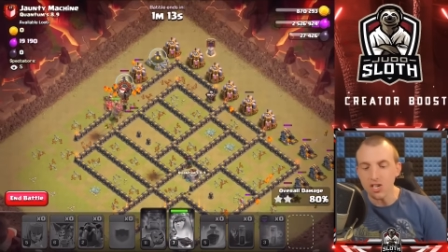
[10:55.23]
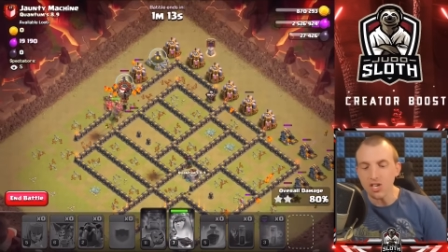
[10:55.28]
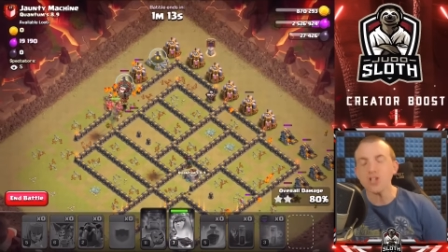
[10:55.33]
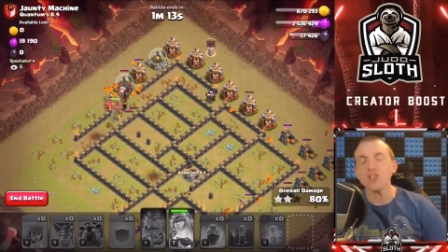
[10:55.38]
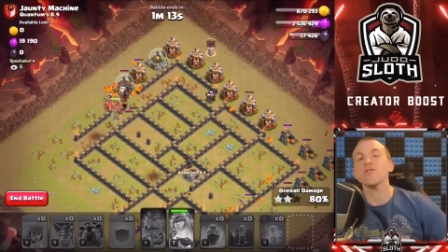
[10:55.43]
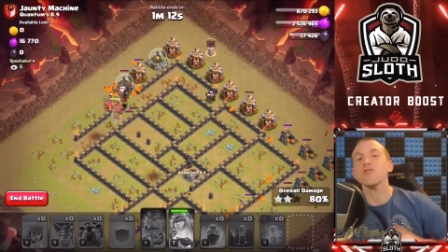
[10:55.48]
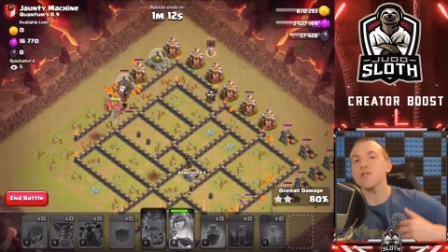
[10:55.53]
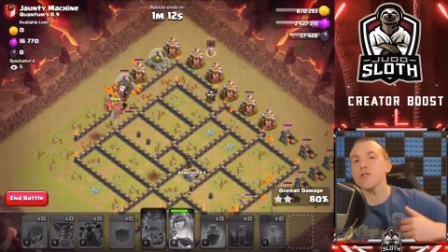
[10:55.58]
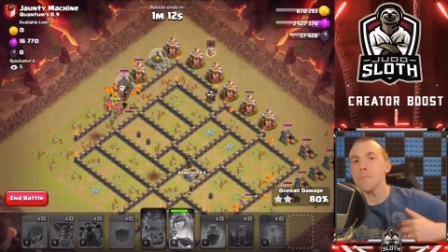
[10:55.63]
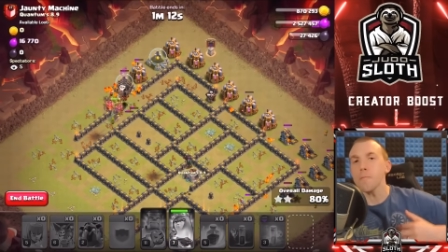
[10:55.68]

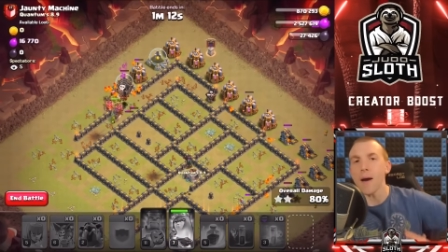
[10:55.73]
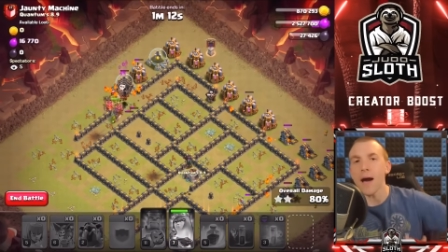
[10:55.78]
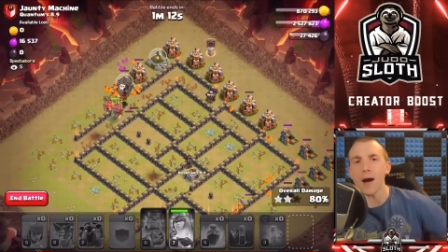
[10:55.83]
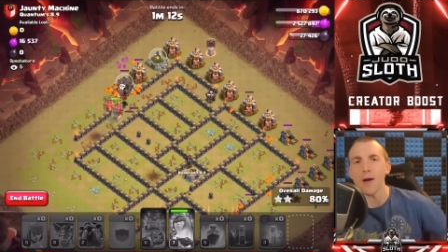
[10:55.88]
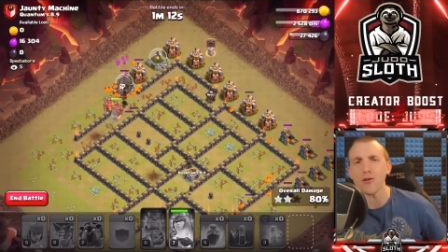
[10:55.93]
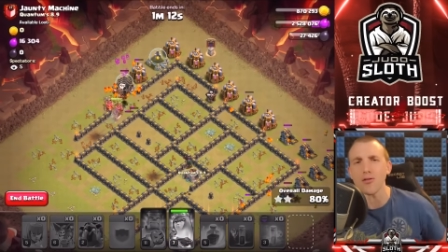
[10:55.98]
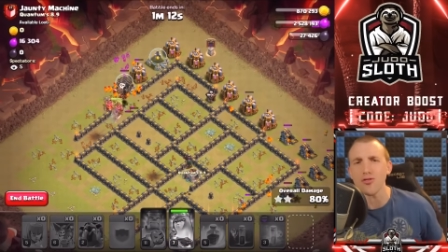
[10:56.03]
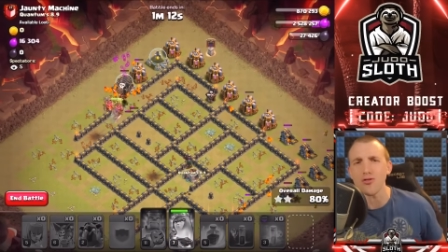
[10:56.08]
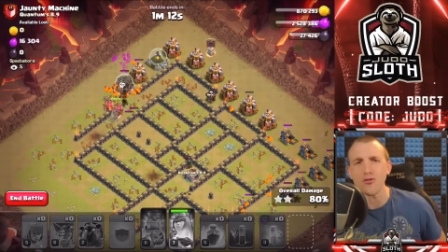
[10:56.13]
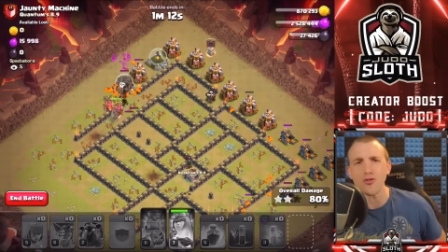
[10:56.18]
just to
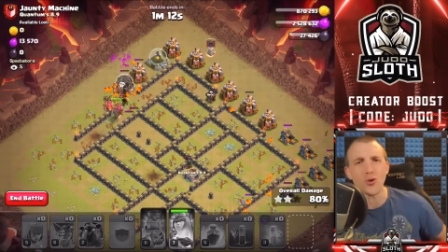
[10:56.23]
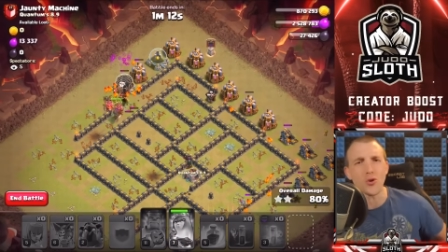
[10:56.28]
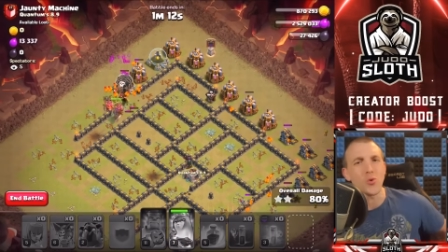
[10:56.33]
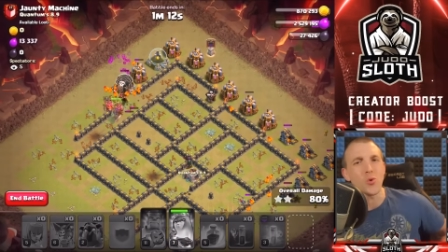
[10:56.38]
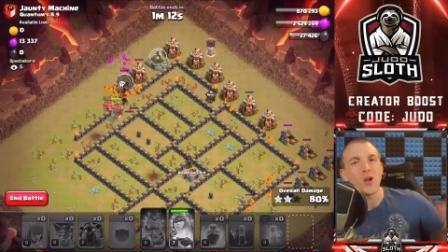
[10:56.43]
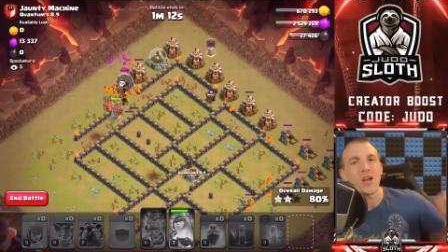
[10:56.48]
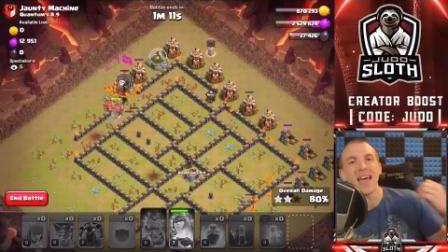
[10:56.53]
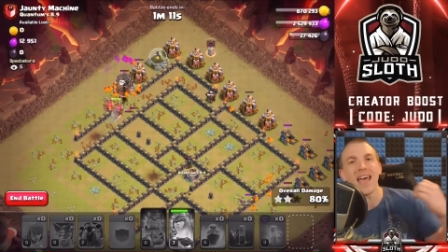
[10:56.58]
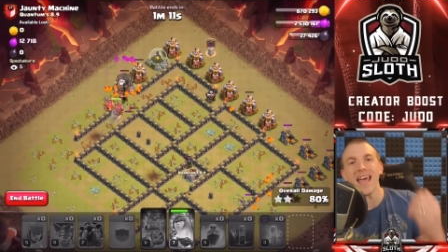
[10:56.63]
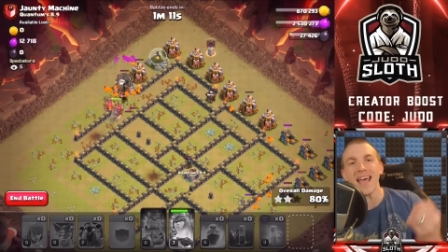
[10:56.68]
power
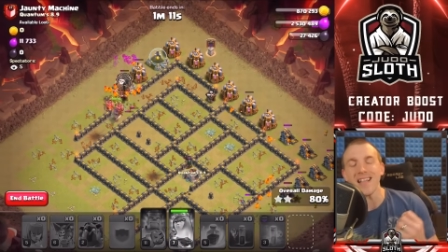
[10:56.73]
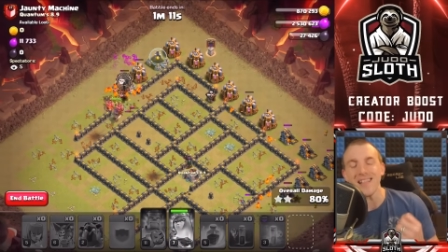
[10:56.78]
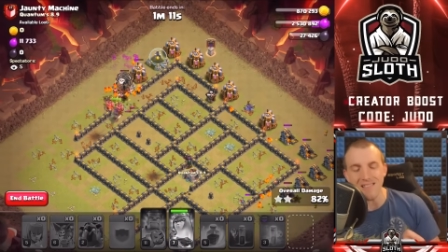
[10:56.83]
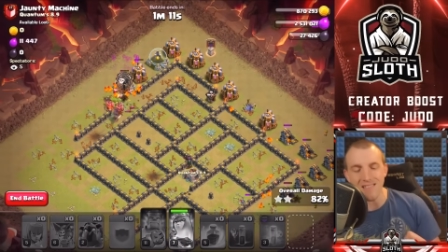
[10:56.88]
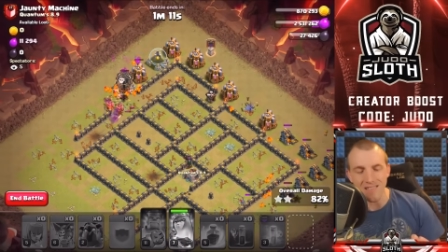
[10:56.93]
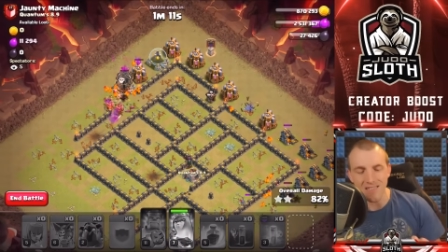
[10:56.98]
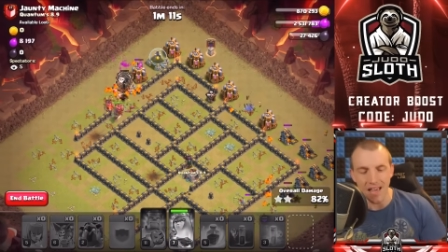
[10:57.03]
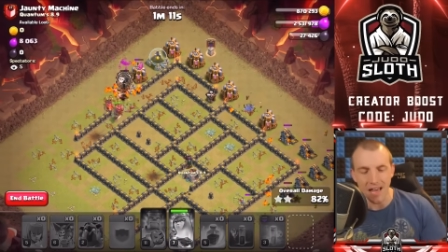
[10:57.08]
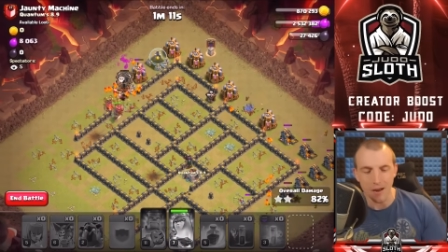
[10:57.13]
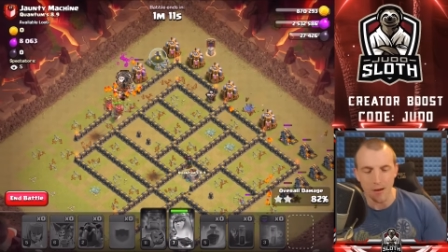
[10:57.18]
through in
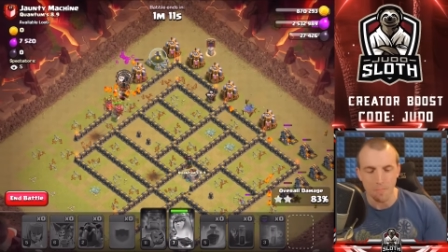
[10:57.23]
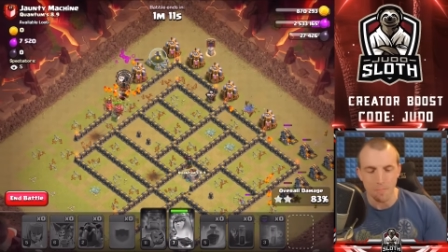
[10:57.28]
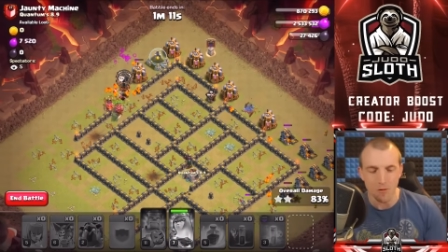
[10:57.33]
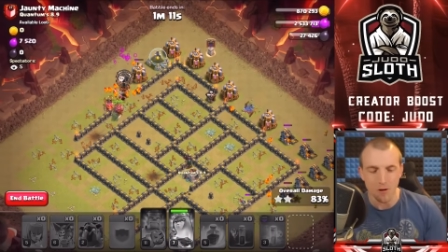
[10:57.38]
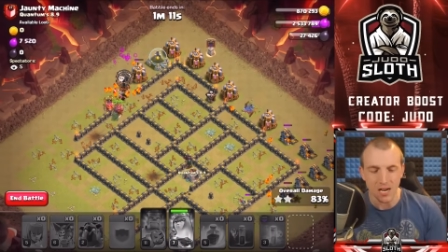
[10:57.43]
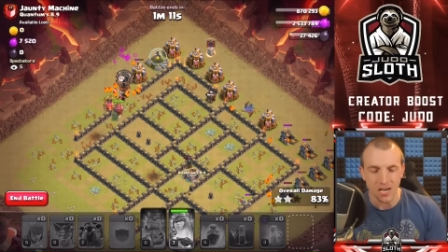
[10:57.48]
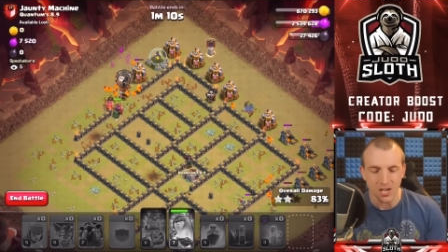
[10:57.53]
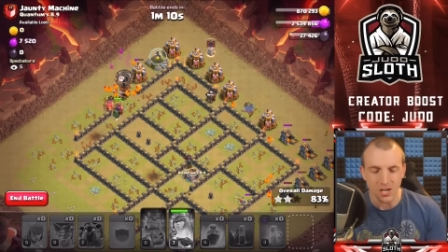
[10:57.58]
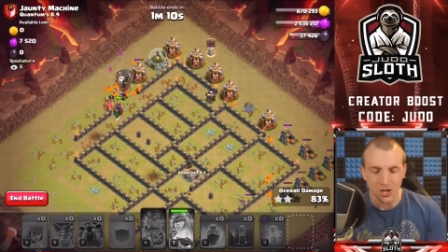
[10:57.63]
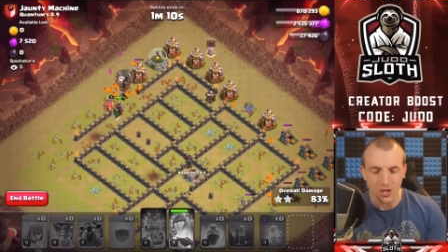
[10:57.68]

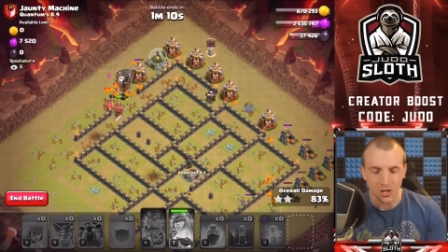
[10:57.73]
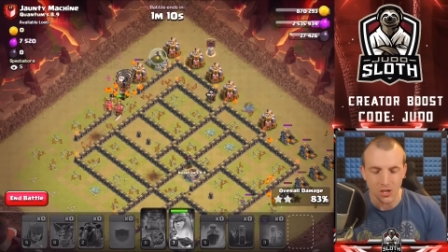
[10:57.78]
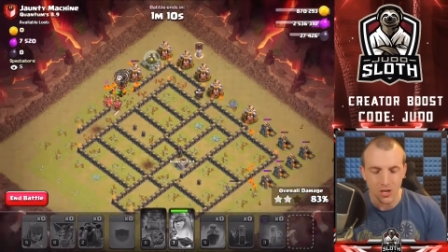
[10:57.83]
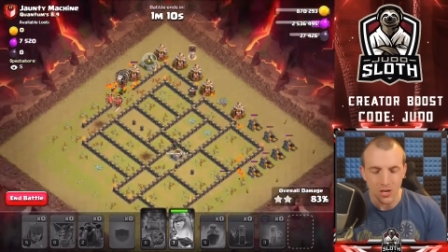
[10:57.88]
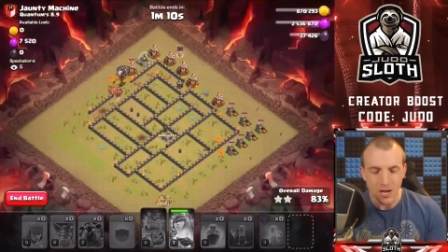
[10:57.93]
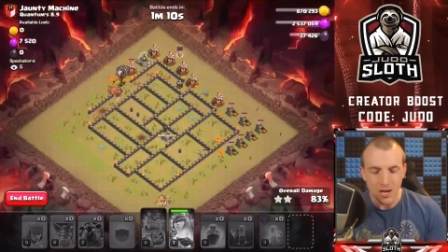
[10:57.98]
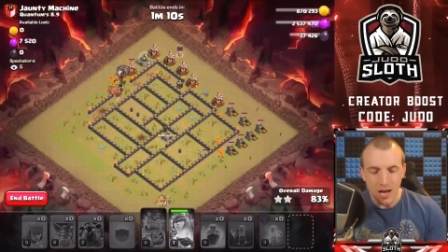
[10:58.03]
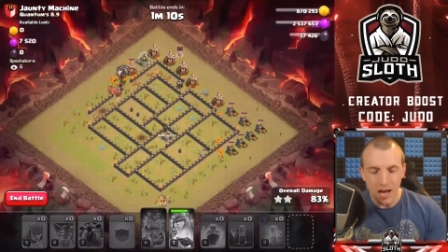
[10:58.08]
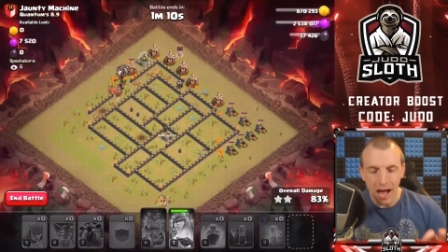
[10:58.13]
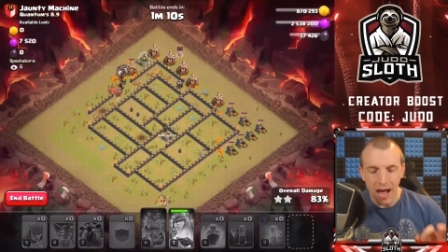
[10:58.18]
celebration,
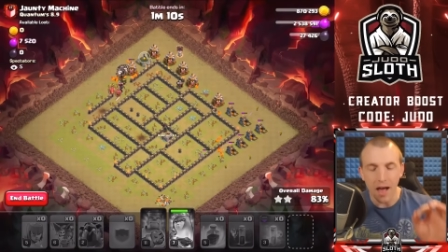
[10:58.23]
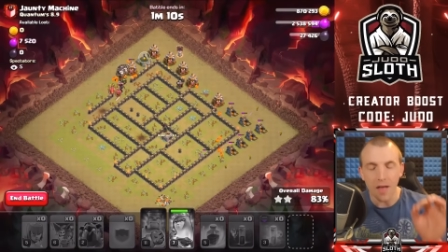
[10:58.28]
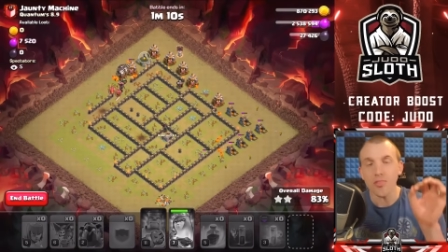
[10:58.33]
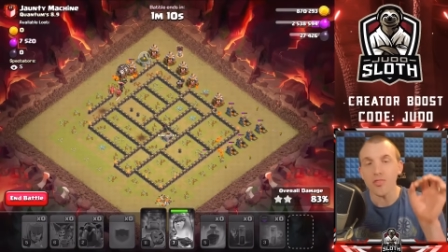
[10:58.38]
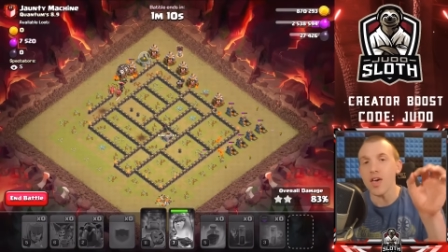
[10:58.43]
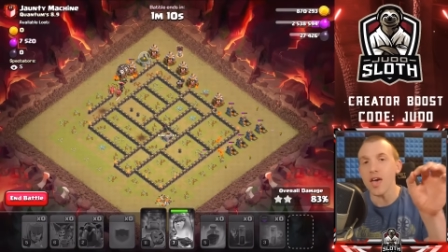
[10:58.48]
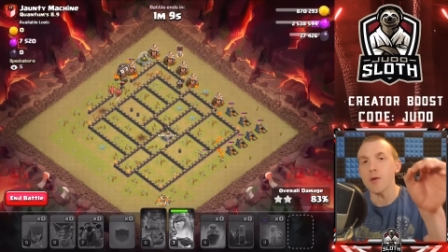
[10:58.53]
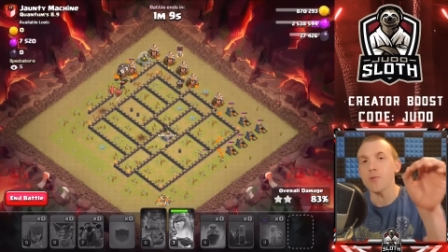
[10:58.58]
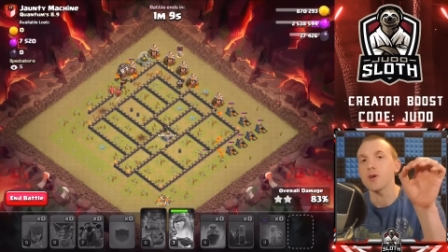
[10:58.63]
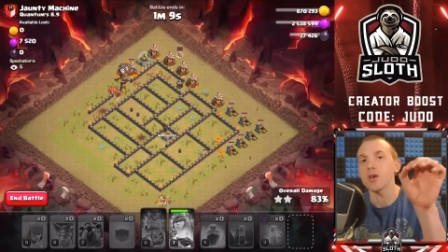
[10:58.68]
and
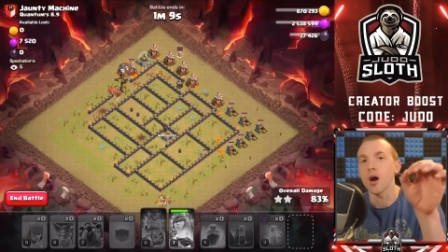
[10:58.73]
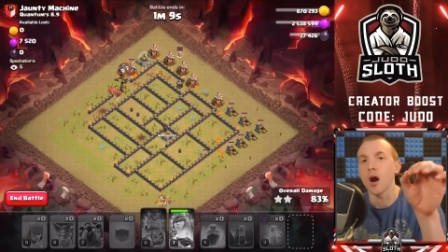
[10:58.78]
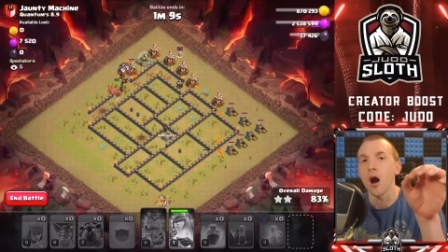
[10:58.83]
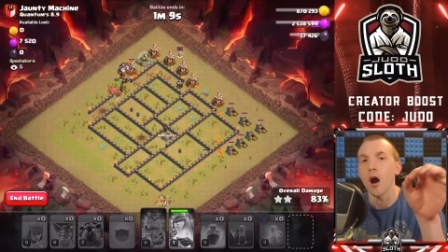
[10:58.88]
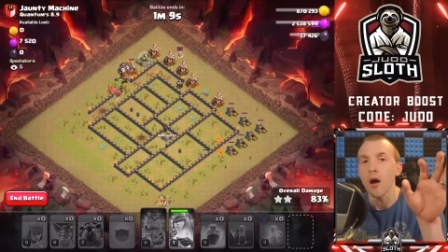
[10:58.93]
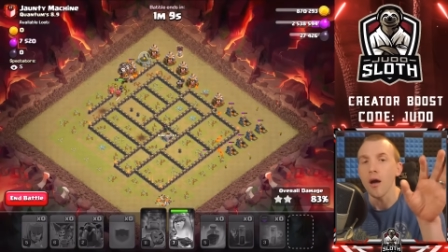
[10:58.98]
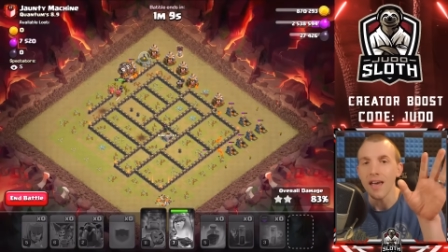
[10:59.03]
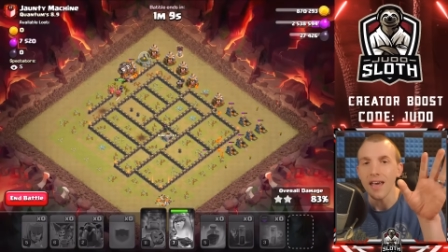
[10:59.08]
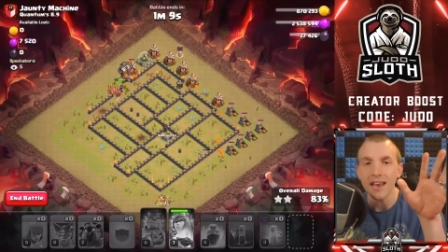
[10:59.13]
there we are.